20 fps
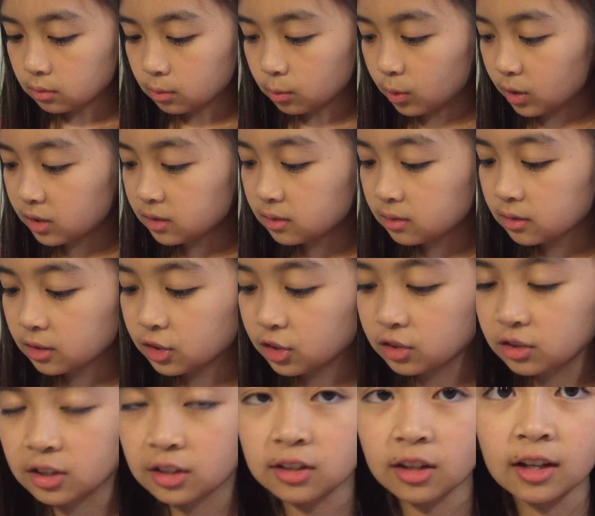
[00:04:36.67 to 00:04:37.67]
What?
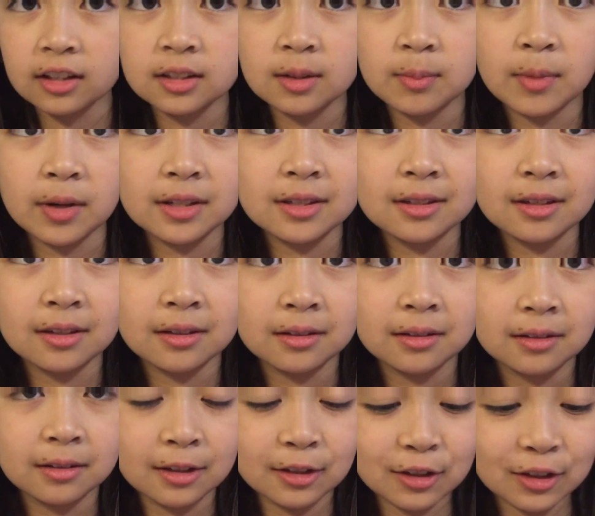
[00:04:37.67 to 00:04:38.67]
just said not to mix it.
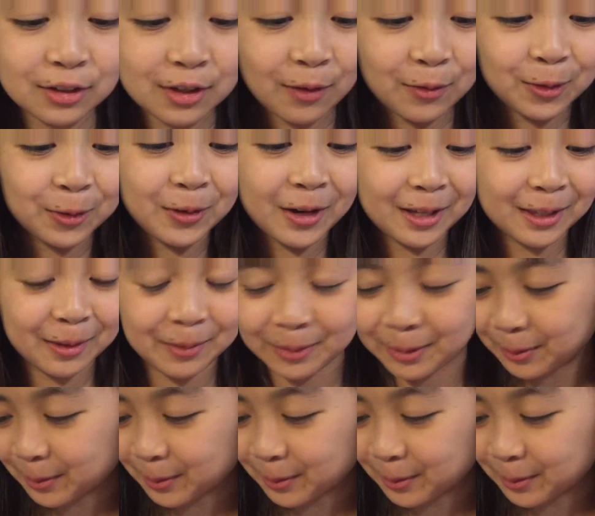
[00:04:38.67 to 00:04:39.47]
This is coming Wait,